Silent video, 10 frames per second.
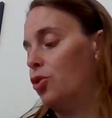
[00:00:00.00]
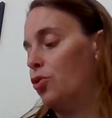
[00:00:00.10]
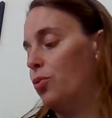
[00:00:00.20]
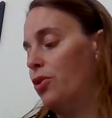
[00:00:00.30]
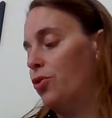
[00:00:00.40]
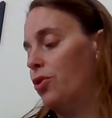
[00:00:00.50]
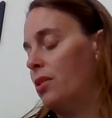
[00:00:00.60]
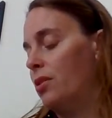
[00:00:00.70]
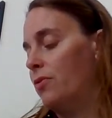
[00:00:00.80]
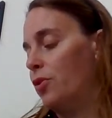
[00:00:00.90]
Treasure,
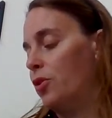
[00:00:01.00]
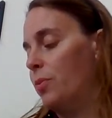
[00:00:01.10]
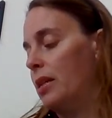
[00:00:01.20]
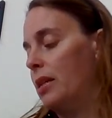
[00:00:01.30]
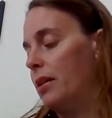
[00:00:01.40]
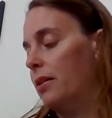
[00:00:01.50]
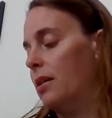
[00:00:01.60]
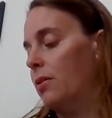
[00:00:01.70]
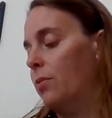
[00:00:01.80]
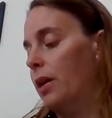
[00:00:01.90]
says First Mate
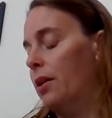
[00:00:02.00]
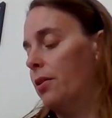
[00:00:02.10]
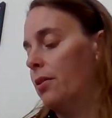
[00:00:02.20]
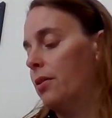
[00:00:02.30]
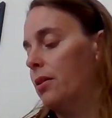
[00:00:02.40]
Callie. Where?